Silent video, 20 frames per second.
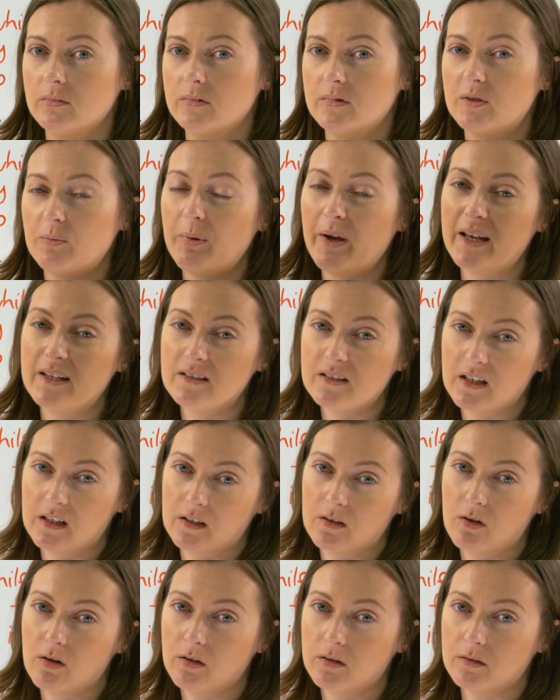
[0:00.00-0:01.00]

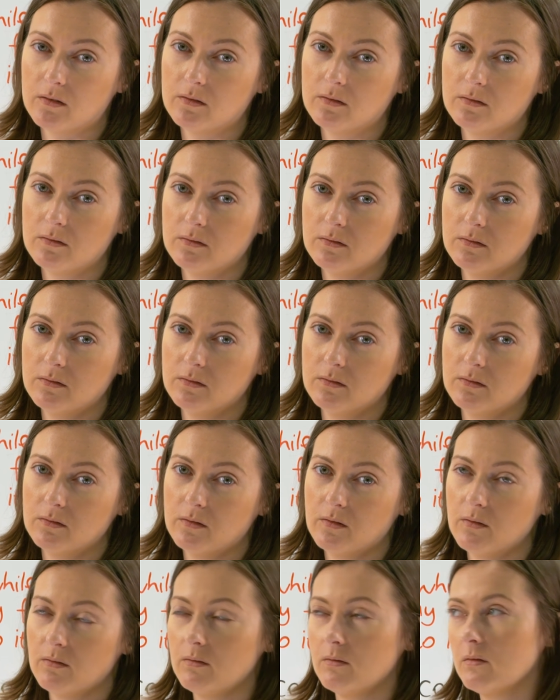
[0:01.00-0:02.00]
depending on
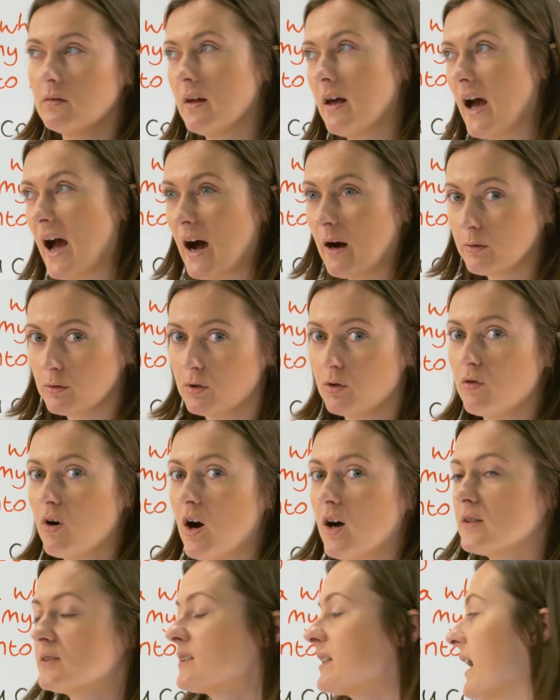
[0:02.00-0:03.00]
how you're
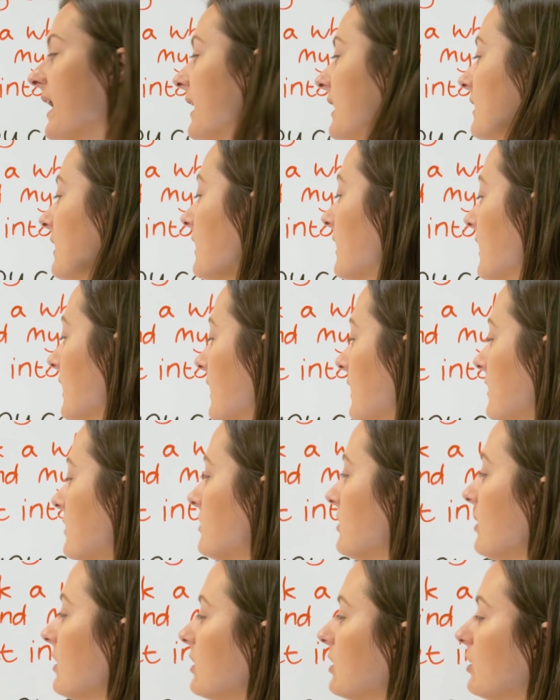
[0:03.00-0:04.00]
asking.
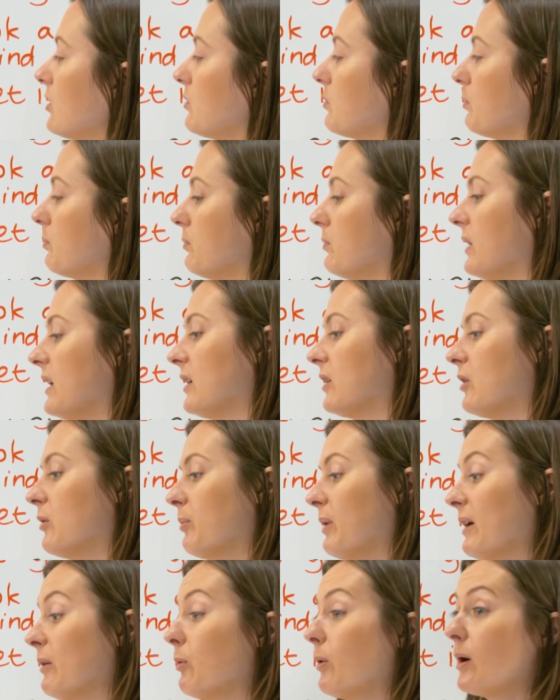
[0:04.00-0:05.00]
So it could
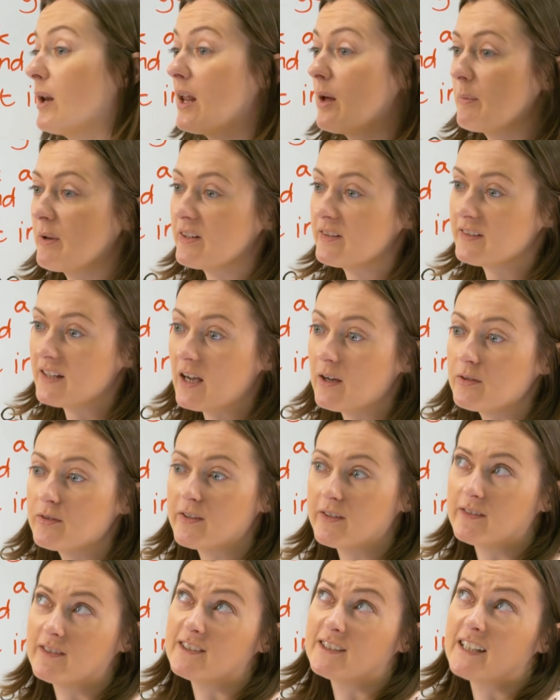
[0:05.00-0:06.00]
be, well, I'm at
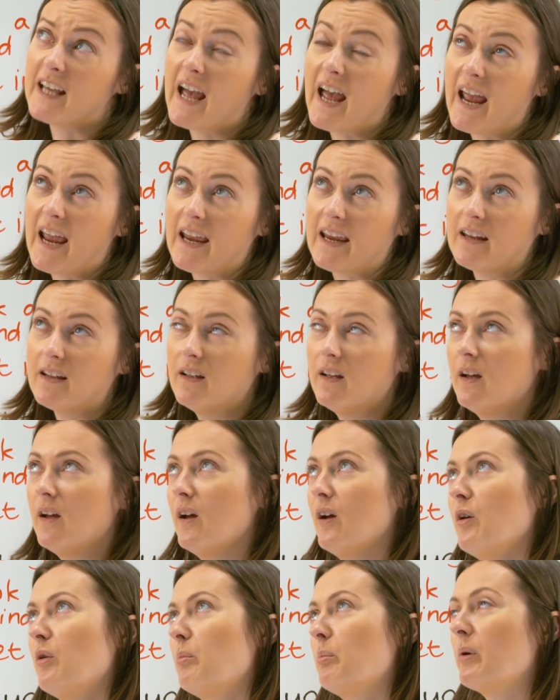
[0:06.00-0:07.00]
salsa today,
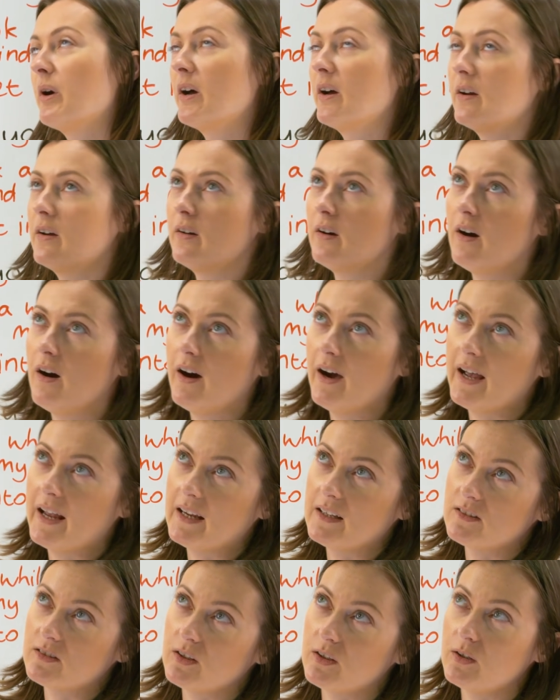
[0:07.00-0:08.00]
but
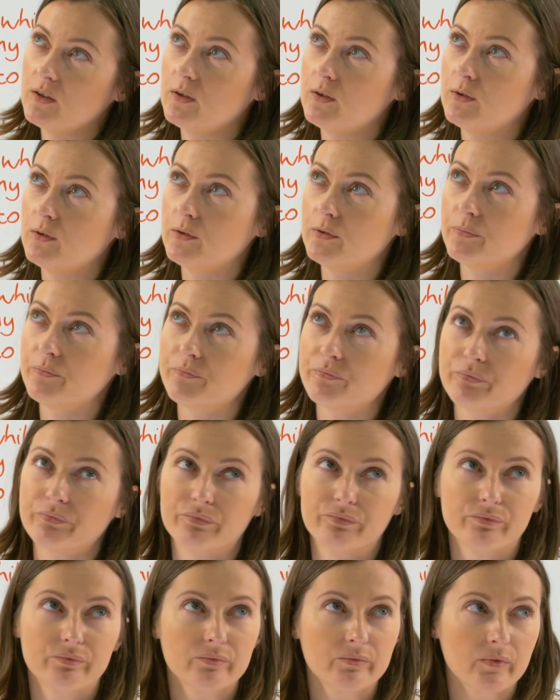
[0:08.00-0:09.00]
I do
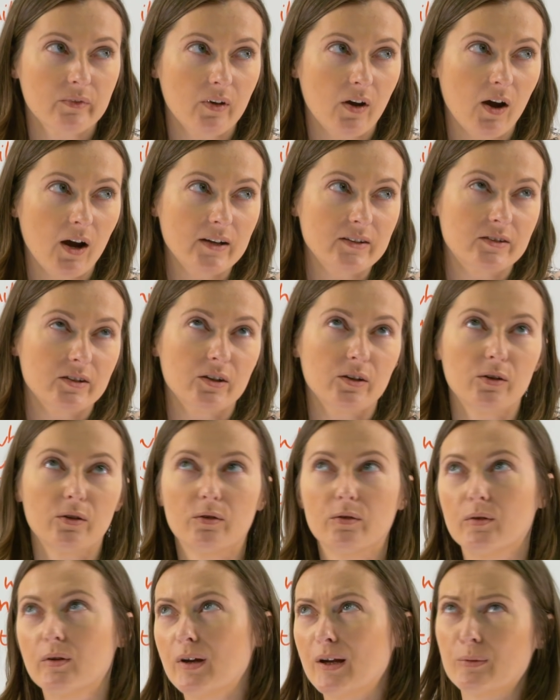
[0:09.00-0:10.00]

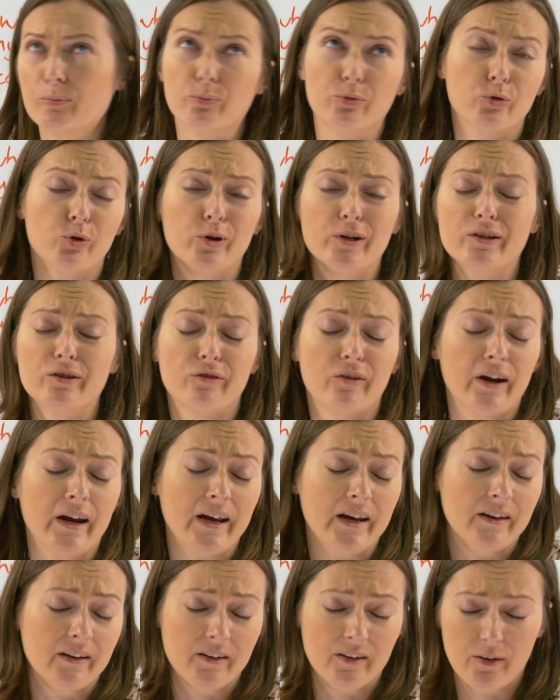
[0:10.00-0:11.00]

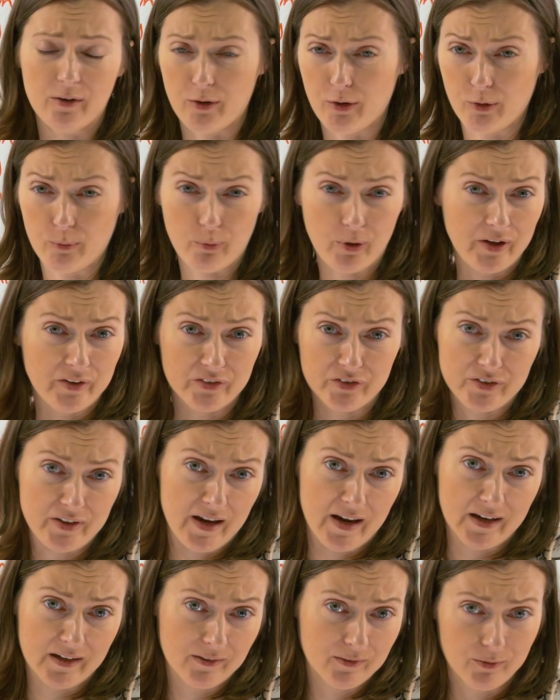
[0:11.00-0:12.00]
embroidery on
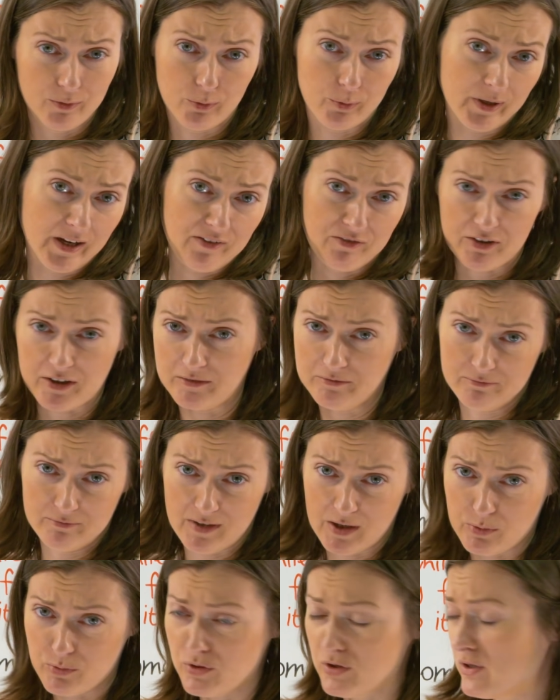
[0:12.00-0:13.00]
Wednesday, or whatever
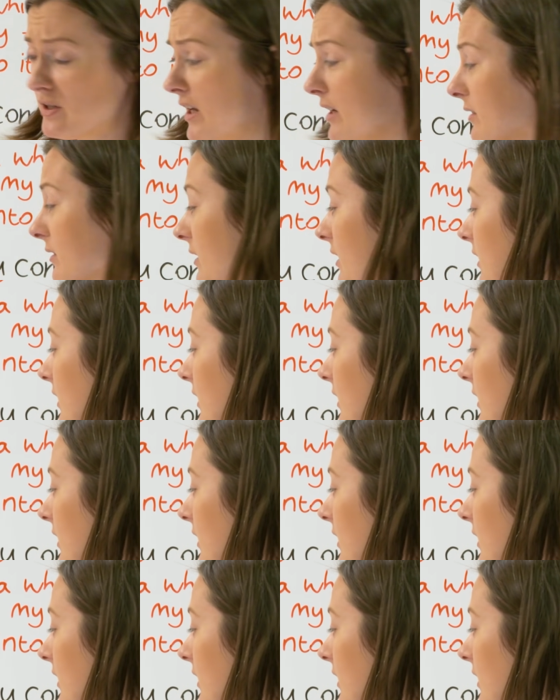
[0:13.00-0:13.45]
else you do.